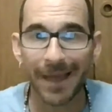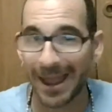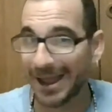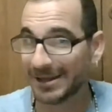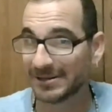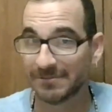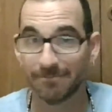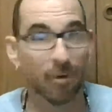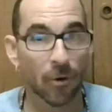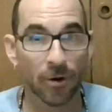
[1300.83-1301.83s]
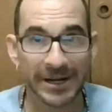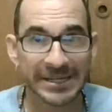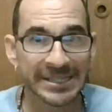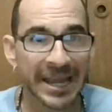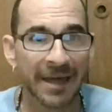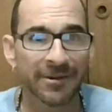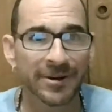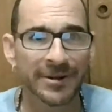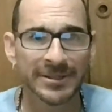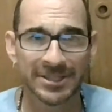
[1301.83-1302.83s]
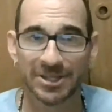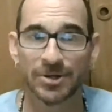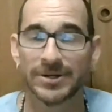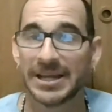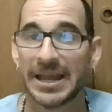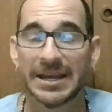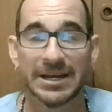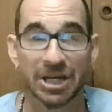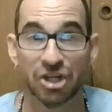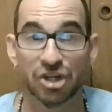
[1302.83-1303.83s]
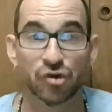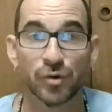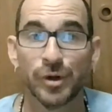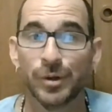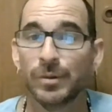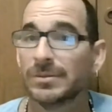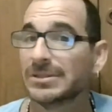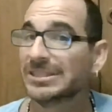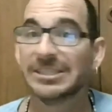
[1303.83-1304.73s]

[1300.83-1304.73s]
and boring together to create a true